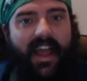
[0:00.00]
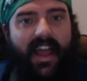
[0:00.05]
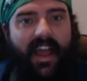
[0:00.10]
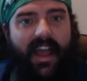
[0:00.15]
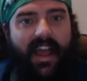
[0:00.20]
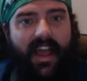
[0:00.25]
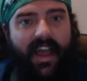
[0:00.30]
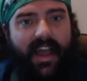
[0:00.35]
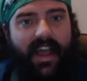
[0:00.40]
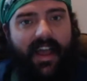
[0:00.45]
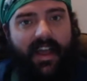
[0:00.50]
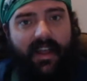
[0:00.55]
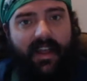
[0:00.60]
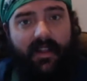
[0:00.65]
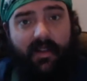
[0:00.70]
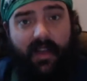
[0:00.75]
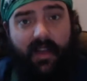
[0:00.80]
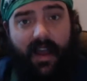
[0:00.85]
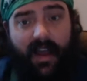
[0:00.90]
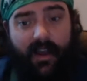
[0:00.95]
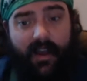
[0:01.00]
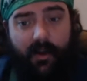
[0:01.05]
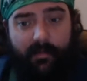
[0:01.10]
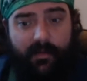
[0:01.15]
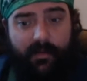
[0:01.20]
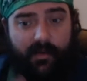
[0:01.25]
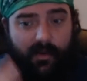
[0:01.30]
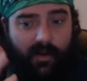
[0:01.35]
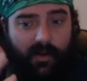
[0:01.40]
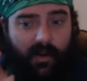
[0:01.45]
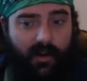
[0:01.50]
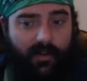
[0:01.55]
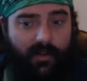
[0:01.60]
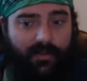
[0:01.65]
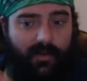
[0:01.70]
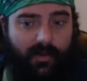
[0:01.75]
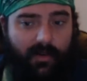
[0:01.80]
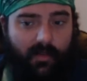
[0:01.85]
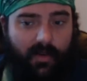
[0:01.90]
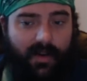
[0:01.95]
And I hope you are all
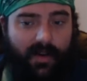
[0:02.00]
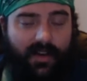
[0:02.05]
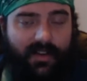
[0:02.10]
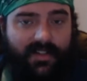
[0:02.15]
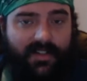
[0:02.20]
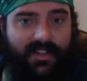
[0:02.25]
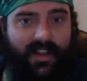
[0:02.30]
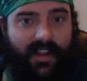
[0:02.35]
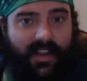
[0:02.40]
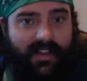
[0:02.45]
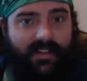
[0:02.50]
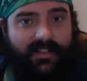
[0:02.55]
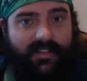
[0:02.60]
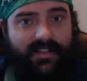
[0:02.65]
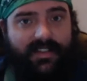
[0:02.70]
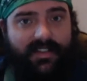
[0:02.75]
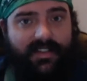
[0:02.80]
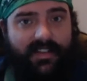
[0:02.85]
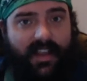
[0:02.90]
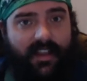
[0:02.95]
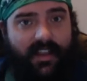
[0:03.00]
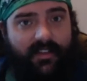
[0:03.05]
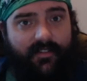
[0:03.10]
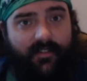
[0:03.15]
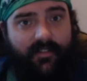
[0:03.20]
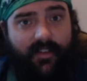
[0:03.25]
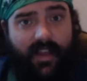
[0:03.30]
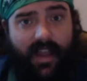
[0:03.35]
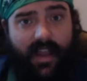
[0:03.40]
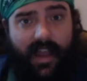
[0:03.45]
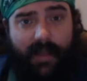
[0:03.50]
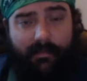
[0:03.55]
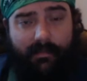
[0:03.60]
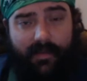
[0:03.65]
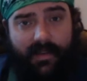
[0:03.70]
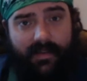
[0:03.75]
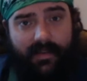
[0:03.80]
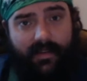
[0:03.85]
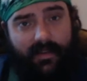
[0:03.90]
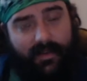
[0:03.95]
doing well, staying safe,
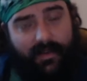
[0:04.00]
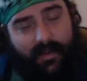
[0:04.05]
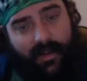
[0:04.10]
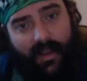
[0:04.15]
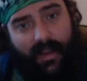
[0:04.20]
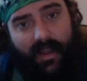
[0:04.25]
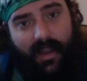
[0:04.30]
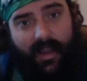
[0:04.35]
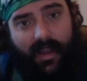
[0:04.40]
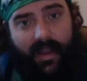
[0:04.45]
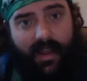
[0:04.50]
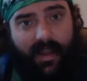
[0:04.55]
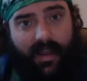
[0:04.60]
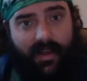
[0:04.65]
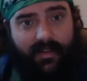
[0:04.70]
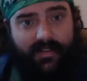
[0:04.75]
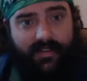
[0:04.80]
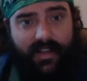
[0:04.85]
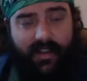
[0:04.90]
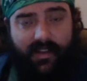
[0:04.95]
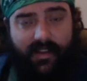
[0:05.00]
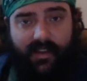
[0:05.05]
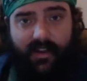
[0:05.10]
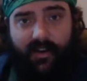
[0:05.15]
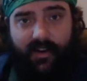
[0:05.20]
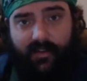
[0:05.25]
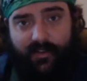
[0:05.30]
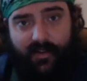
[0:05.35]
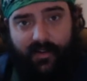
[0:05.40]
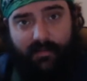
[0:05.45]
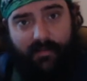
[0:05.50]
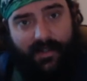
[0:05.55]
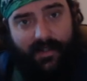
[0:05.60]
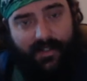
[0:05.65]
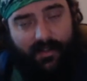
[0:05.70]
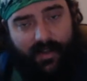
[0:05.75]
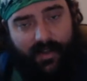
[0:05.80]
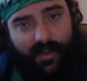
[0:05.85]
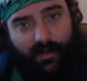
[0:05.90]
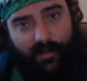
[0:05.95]
happy, and taking care of your
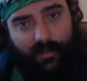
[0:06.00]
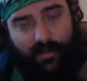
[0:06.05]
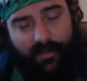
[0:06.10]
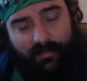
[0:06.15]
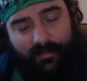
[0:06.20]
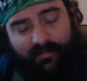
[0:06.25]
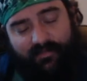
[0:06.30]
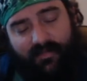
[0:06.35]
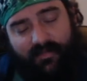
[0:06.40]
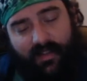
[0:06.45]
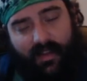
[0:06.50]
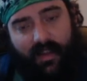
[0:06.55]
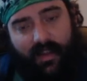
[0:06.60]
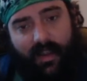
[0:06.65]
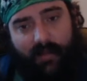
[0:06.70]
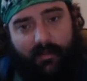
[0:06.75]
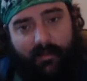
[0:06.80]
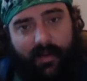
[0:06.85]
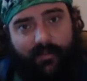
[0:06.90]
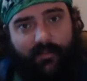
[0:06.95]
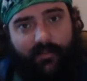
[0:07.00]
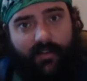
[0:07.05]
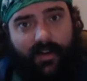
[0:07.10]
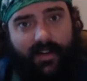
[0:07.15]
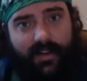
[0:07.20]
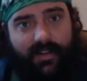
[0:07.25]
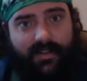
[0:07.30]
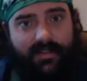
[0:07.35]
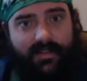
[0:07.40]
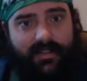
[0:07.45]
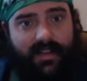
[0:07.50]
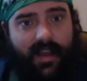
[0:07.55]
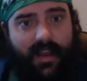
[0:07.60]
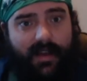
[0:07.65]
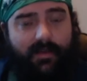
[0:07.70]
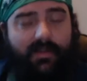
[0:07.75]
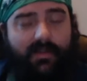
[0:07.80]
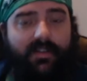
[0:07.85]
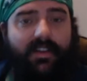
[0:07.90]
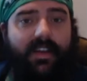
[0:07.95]
mental health. And my friends,
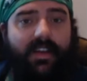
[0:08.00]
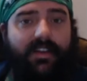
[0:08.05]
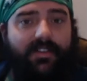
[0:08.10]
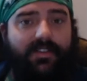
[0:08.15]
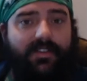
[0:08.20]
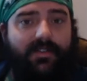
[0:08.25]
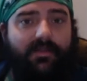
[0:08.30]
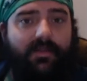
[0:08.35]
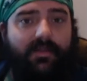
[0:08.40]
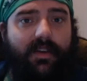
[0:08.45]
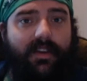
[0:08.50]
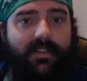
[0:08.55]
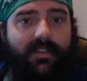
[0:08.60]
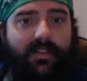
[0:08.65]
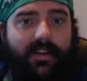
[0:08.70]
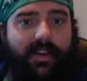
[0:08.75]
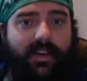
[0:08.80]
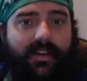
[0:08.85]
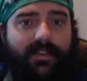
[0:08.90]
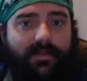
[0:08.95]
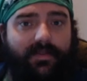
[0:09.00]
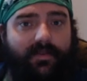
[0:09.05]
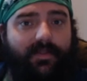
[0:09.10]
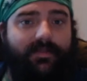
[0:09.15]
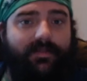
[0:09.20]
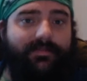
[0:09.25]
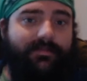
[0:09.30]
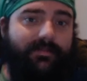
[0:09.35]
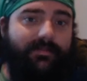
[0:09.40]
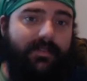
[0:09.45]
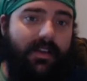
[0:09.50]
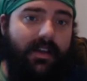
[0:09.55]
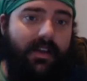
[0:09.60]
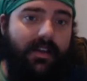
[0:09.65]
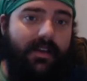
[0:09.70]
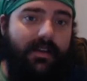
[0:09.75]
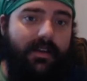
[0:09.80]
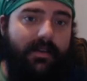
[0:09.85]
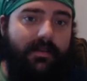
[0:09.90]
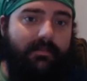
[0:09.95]
I will catch you in the next one.
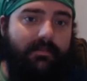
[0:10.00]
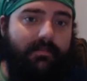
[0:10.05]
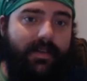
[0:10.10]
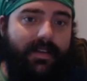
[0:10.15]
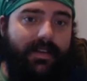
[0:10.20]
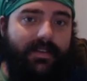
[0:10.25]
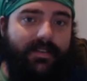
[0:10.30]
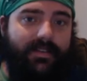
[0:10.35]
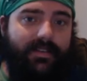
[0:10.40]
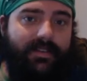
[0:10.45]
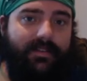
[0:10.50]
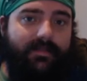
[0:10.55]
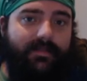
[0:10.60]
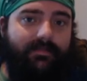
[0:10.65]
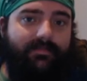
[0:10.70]
Peace.